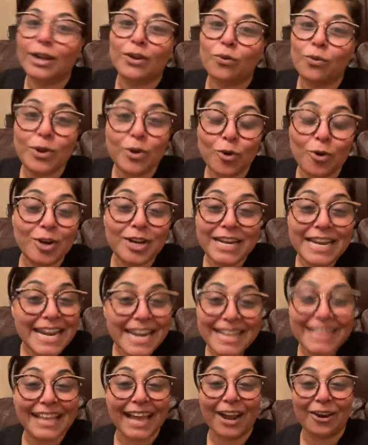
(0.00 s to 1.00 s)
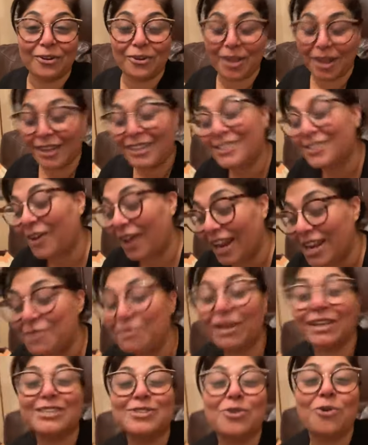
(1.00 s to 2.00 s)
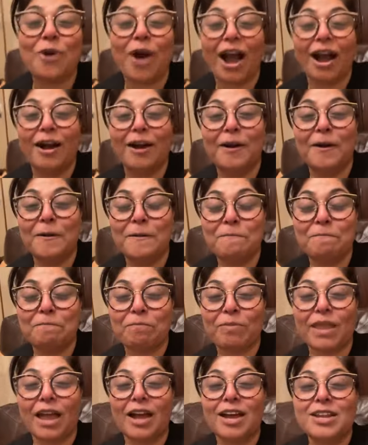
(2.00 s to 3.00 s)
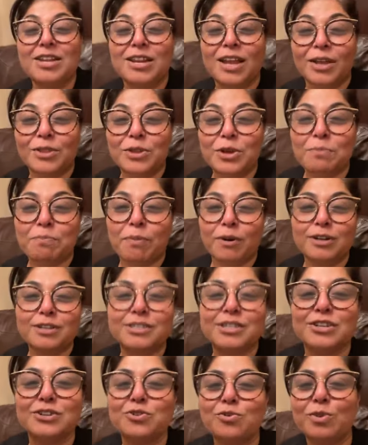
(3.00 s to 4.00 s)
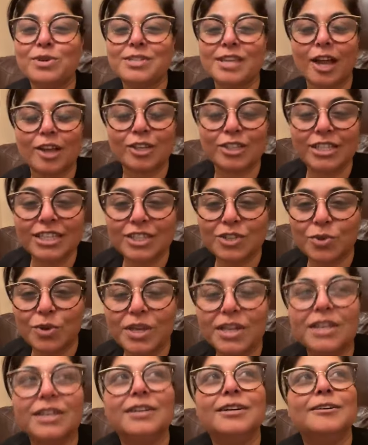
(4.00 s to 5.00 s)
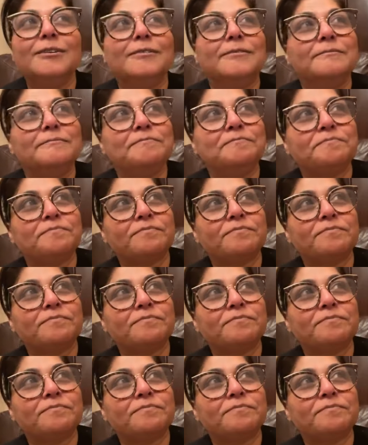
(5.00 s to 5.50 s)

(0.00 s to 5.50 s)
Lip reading: we don't need that. Okay. So anyway, so another person who was actually doing a